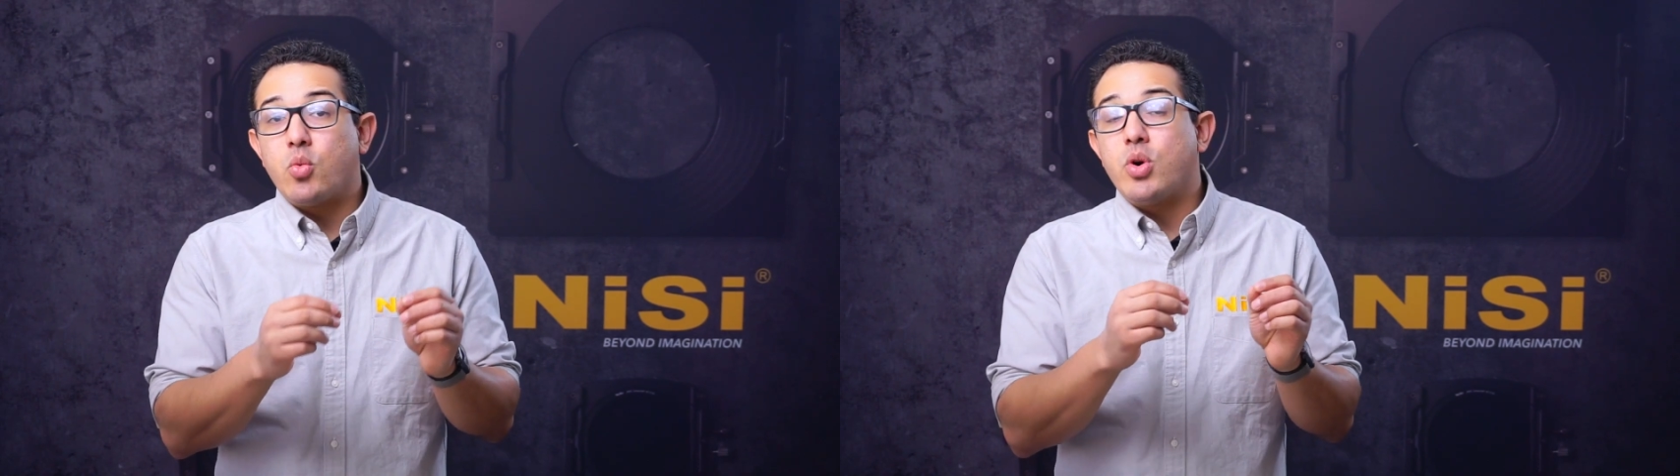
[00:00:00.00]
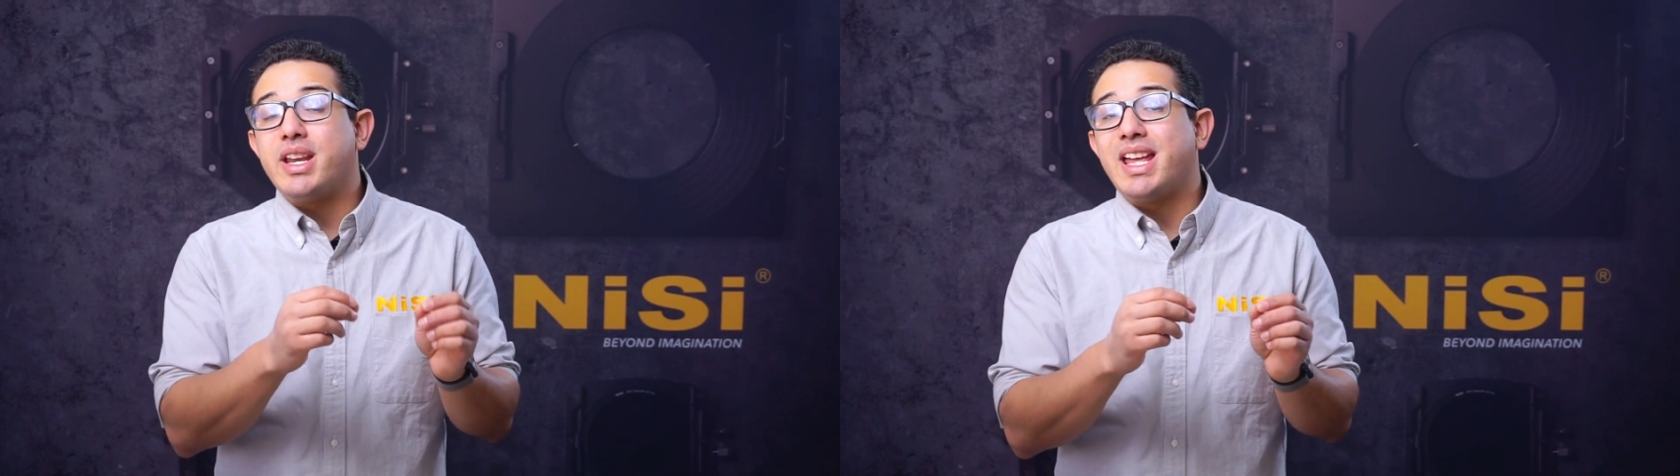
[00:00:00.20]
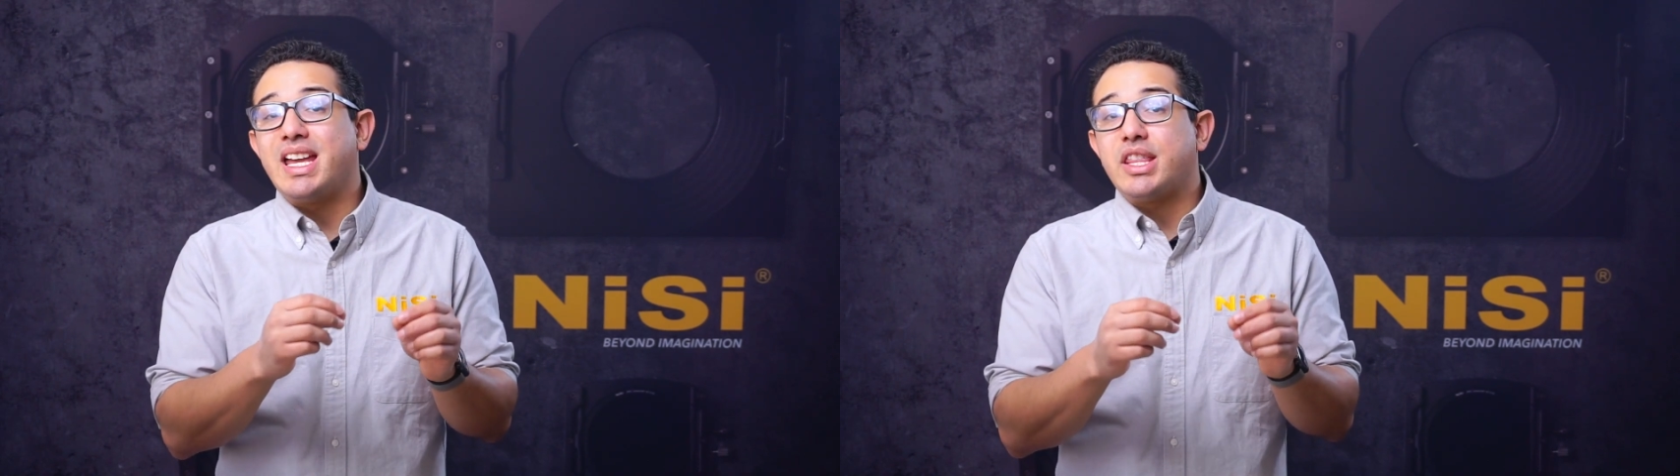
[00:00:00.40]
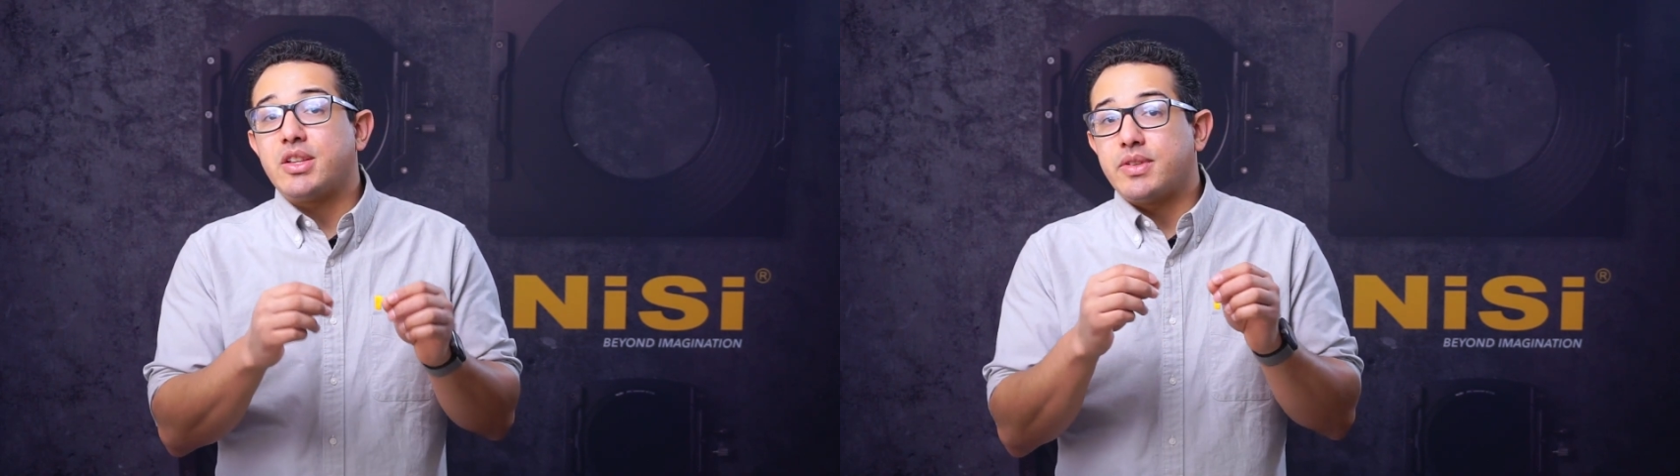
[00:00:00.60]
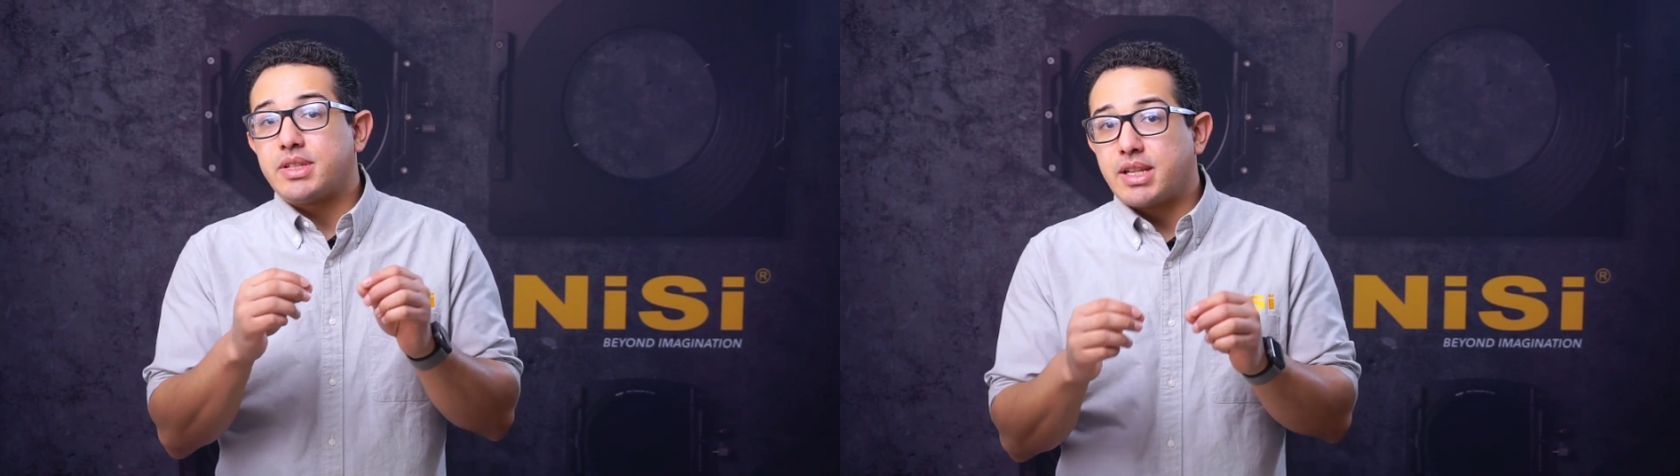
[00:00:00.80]
to
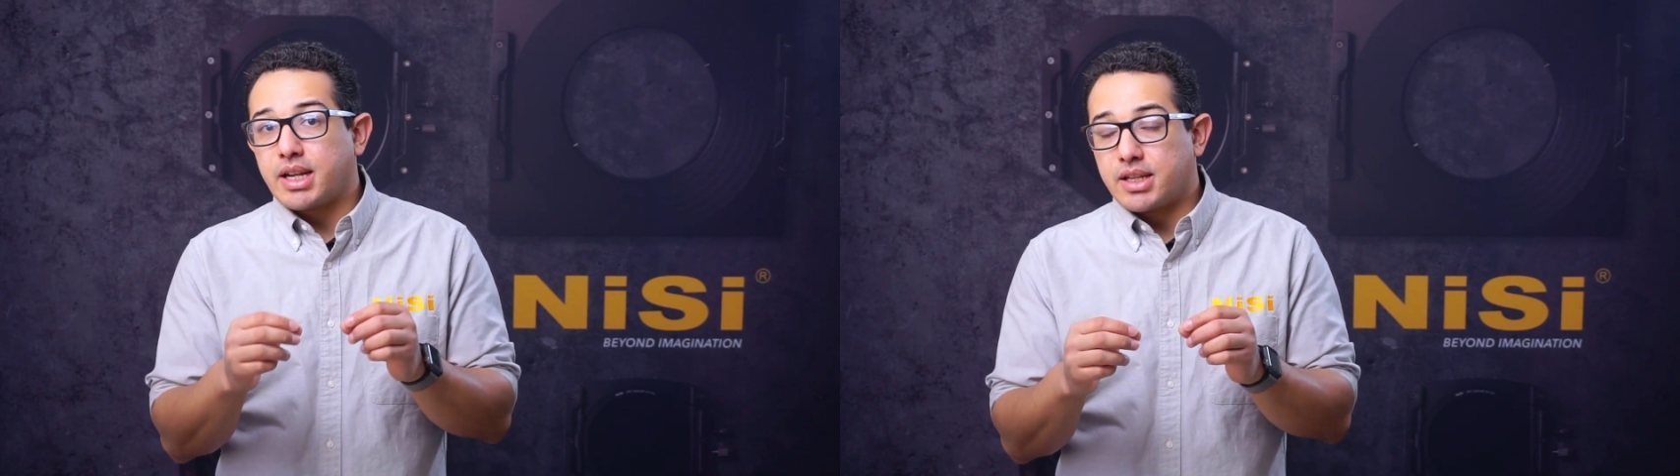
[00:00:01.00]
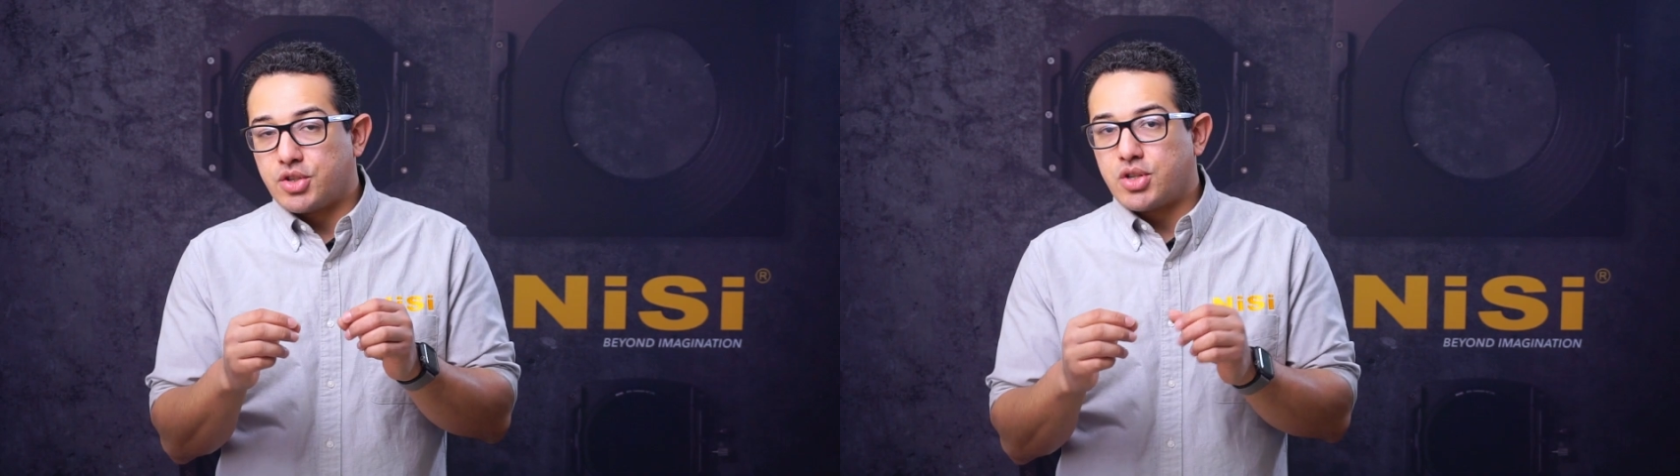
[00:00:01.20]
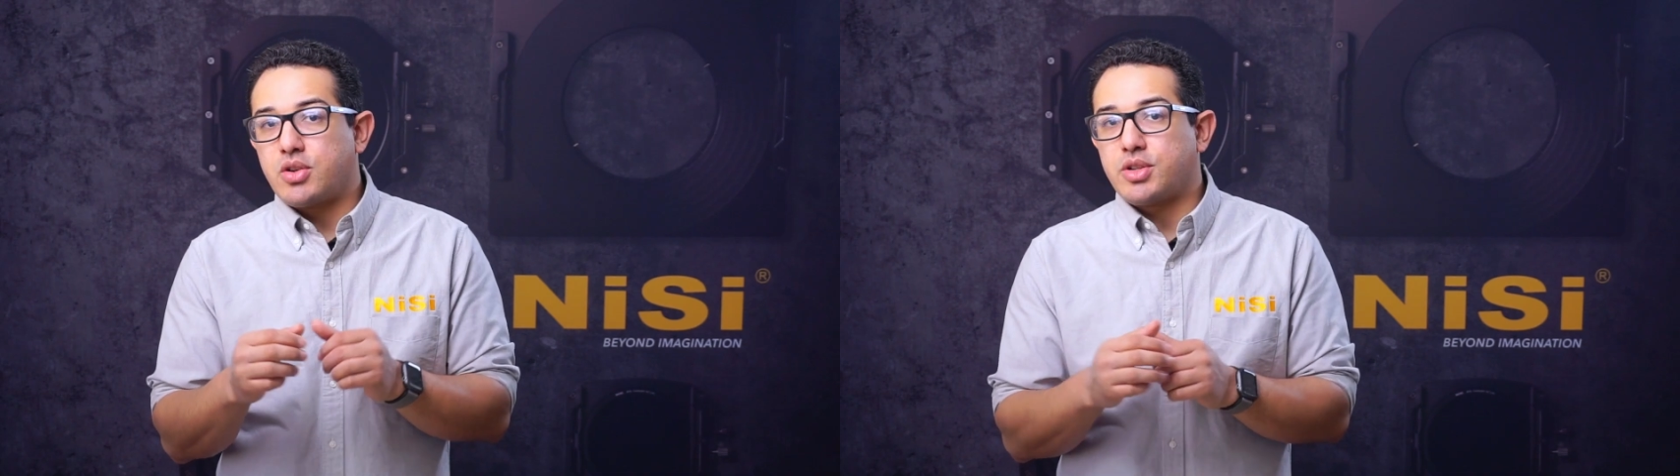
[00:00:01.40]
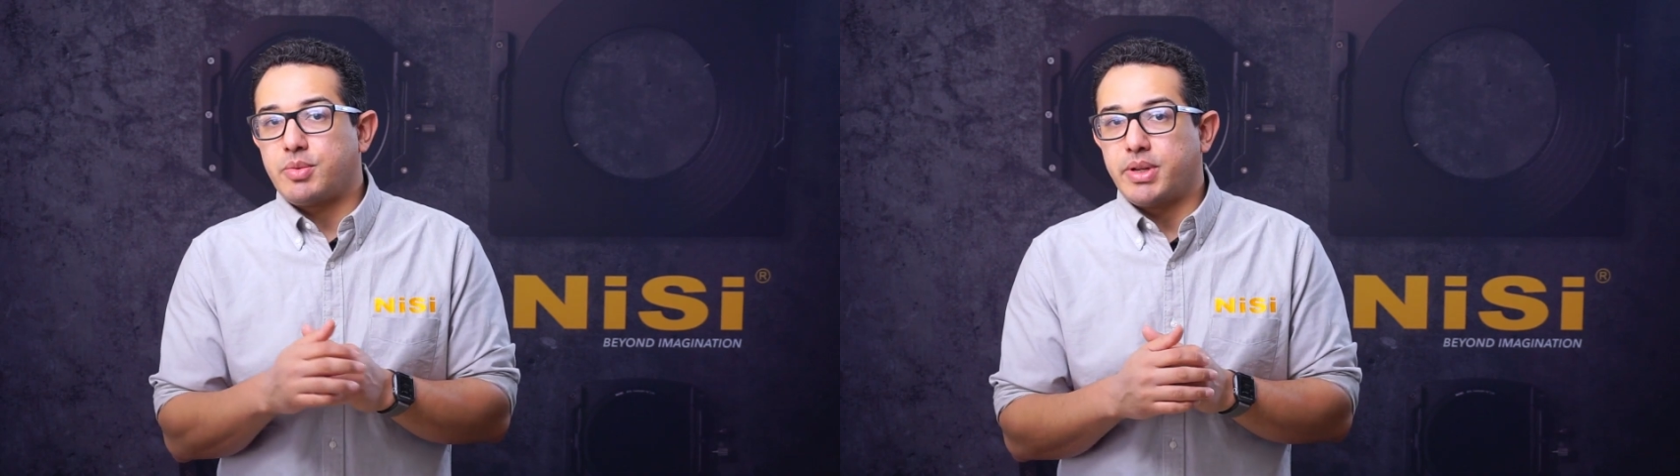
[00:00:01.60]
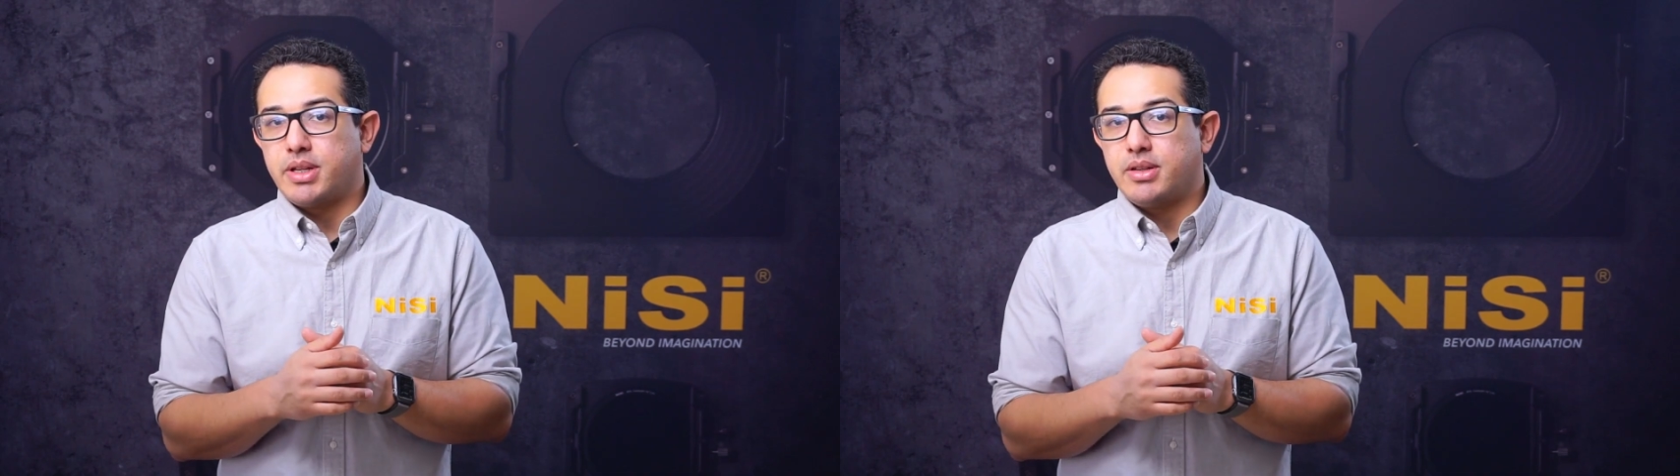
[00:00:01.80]
1/8 of the second
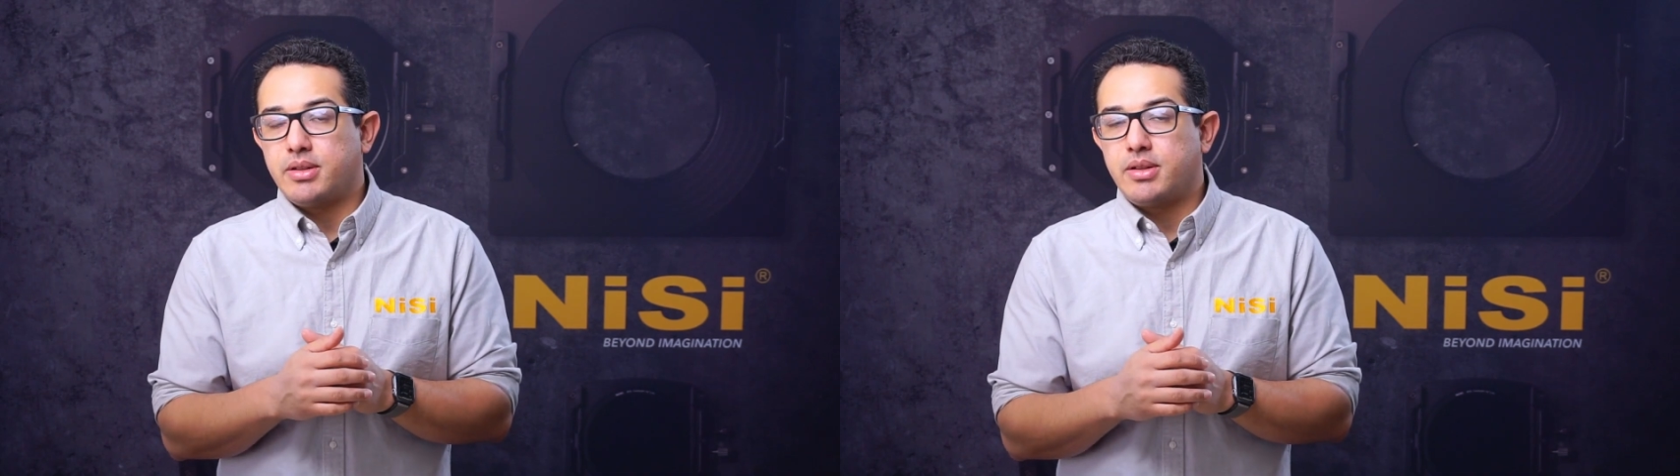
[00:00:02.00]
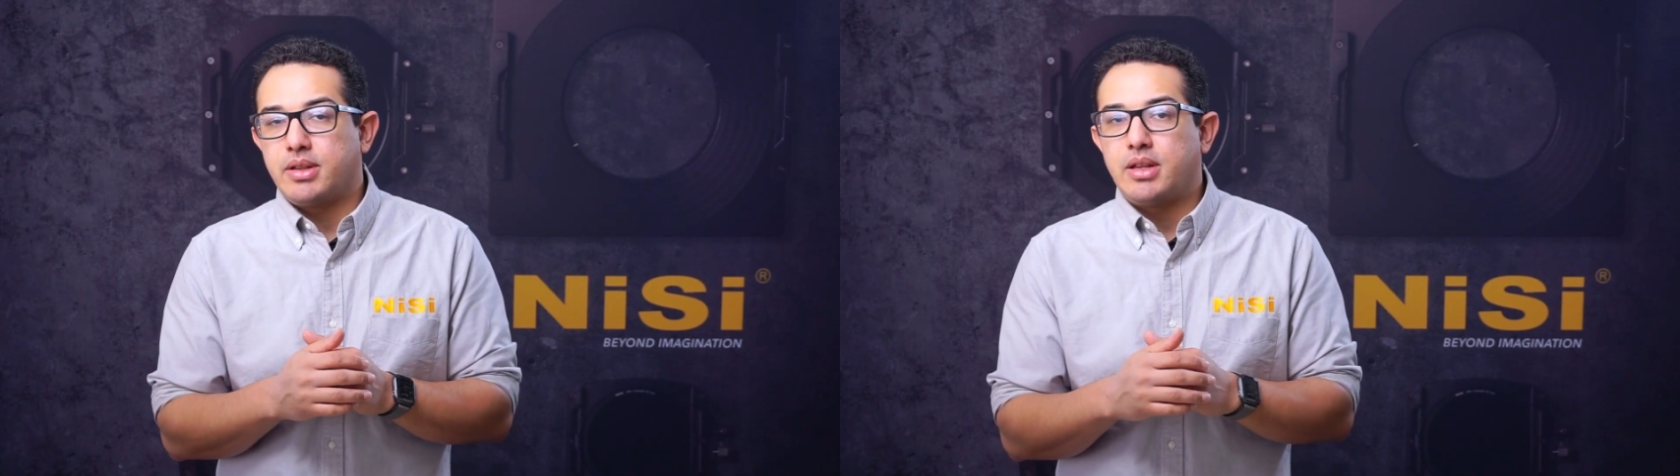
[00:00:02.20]
shutter speed.